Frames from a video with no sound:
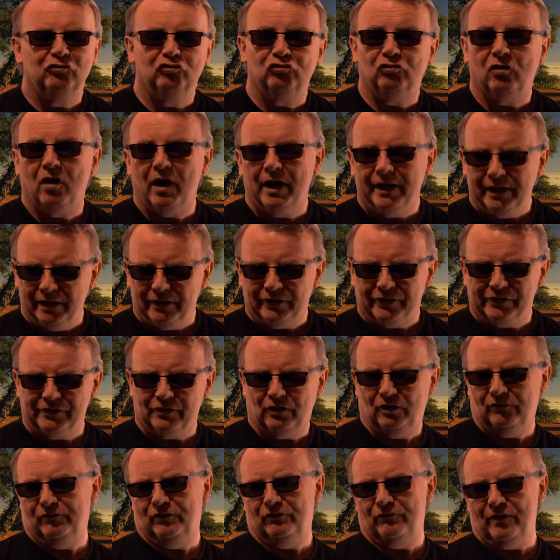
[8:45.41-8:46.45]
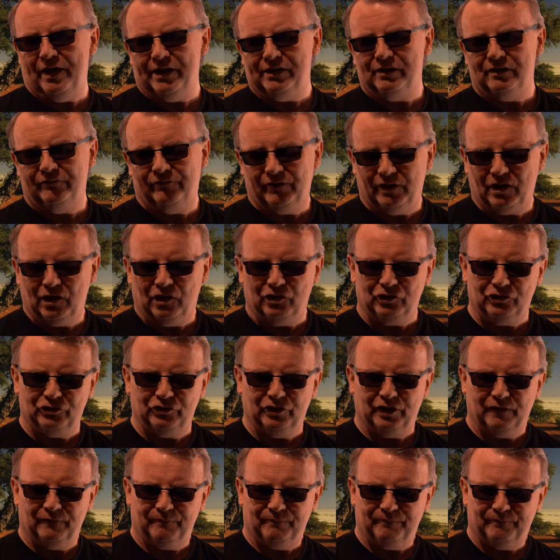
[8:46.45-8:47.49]
dryness of the rest of the
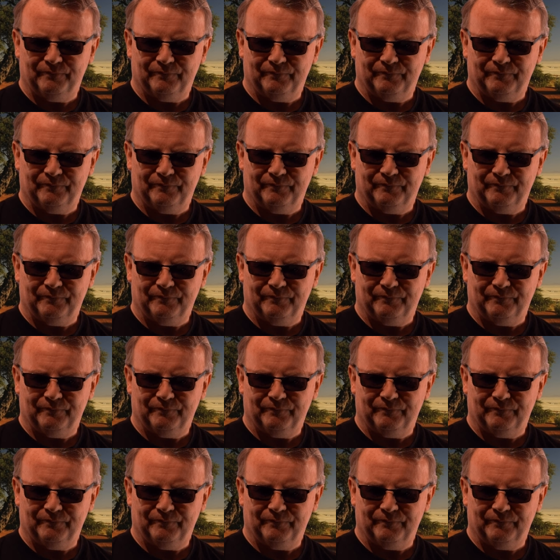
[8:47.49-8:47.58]
country.